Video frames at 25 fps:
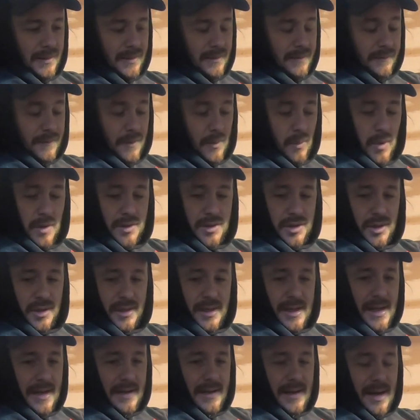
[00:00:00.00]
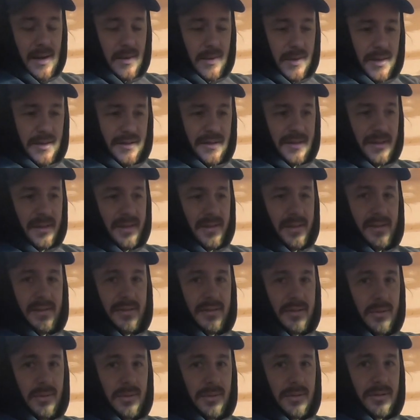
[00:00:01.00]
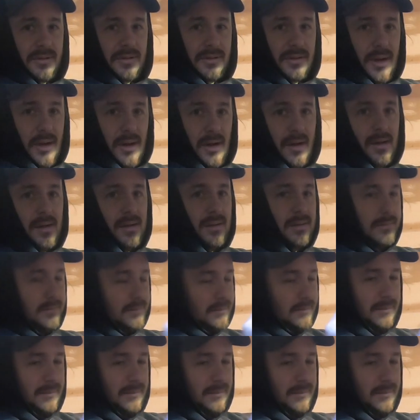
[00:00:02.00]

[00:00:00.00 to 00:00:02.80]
for what you get, how easy it is to install,